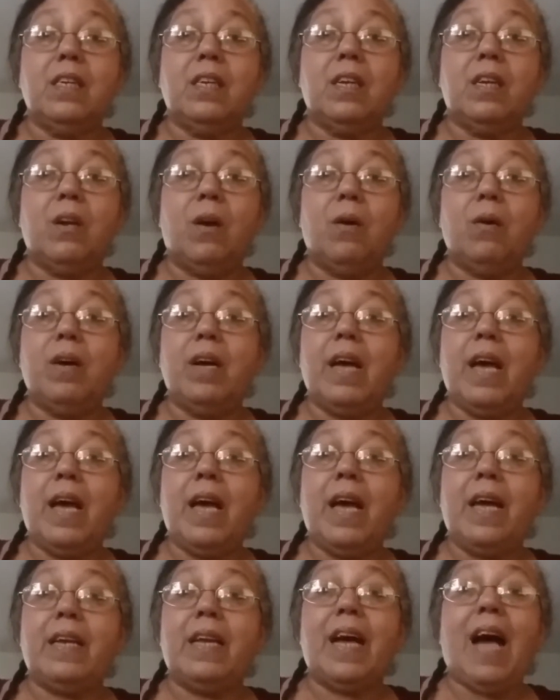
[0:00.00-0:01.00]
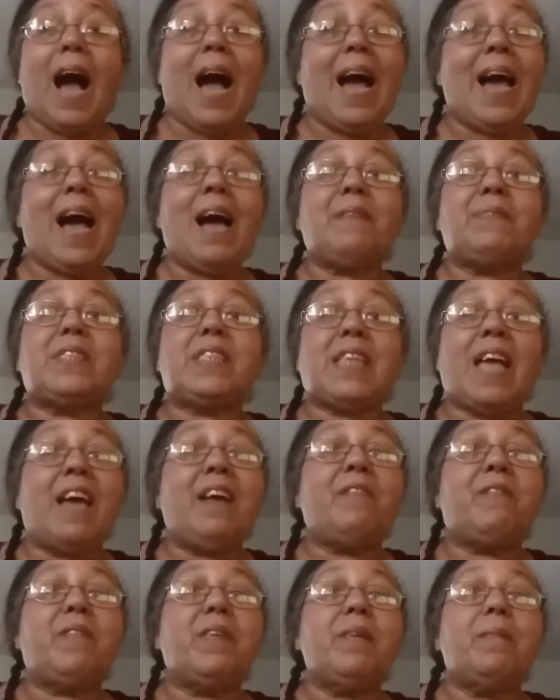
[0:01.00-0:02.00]
You know, and I have
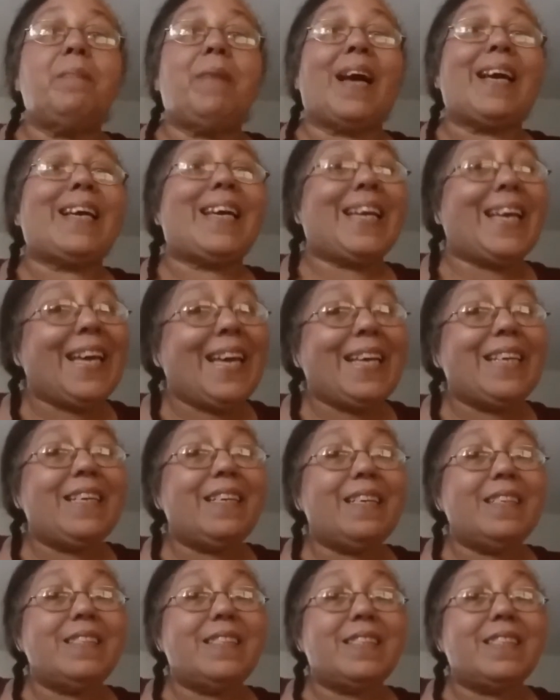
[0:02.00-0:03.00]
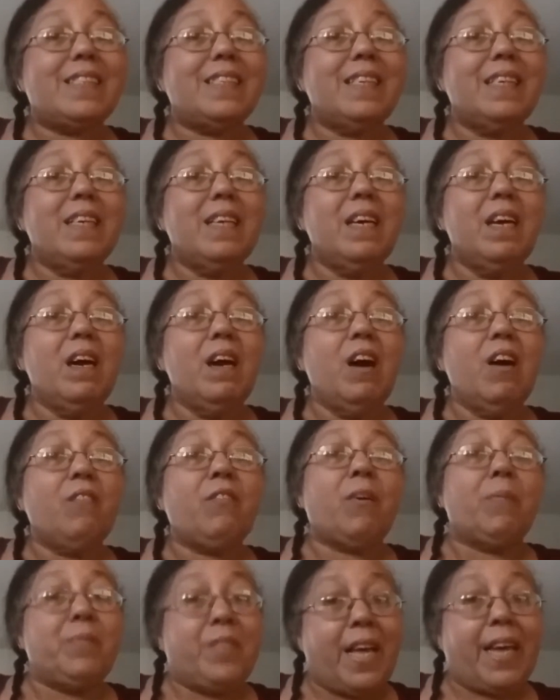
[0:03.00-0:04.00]
saved my kids
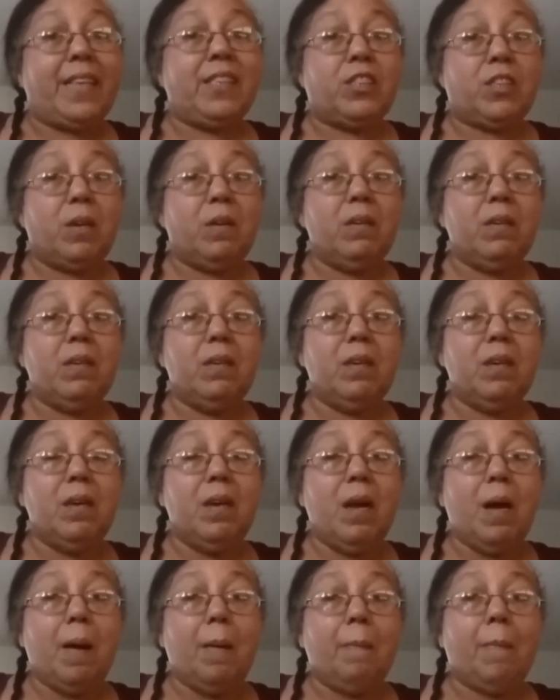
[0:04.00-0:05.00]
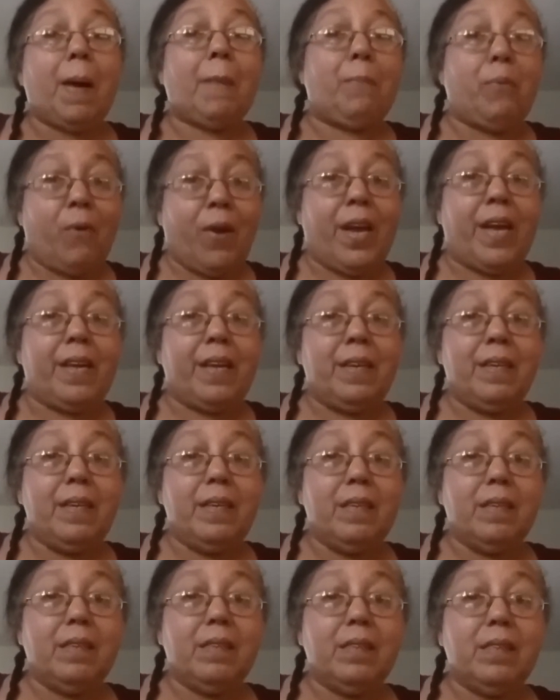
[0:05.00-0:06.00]
from danger by praying.
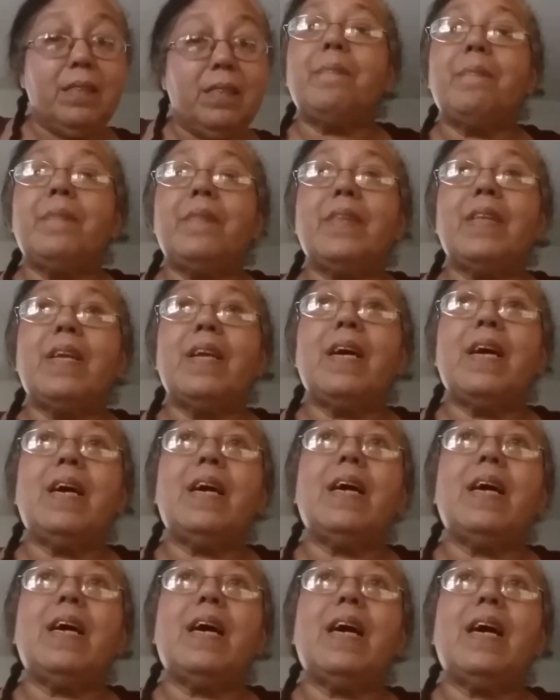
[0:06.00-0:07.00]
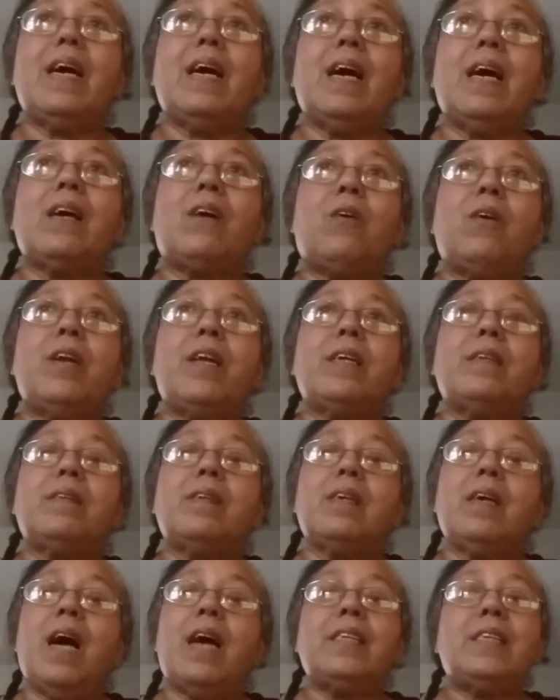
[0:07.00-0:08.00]
I call it,
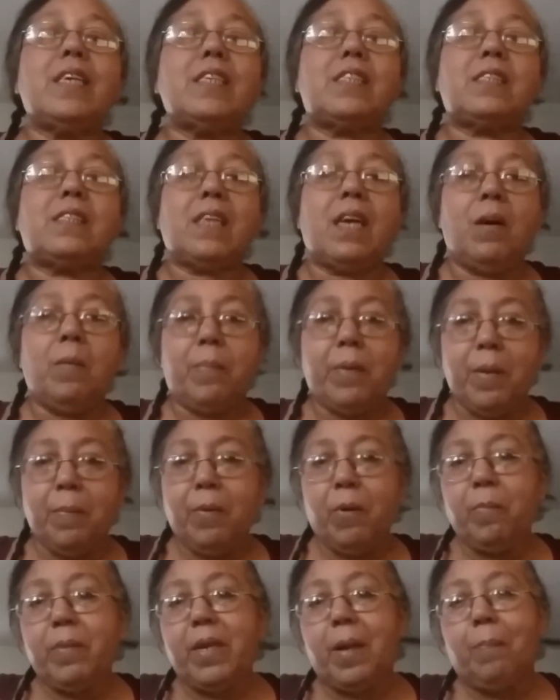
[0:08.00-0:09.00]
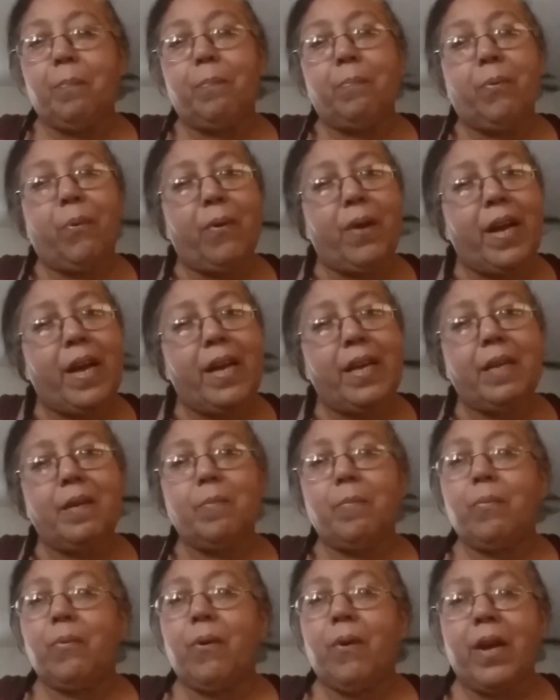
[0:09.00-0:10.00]
I just tell people,
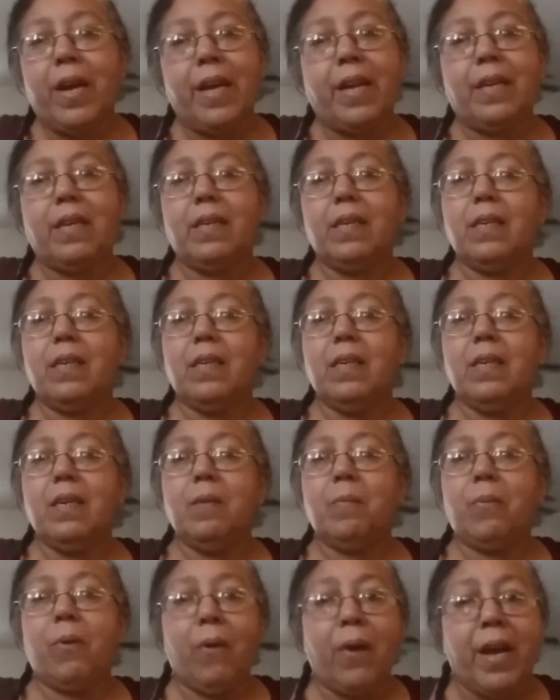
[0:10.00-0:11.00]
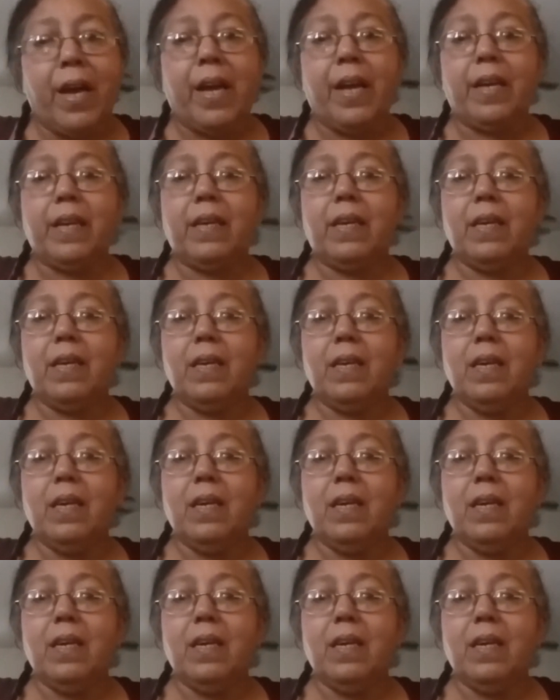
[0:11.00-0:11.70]
pray, pray, pray.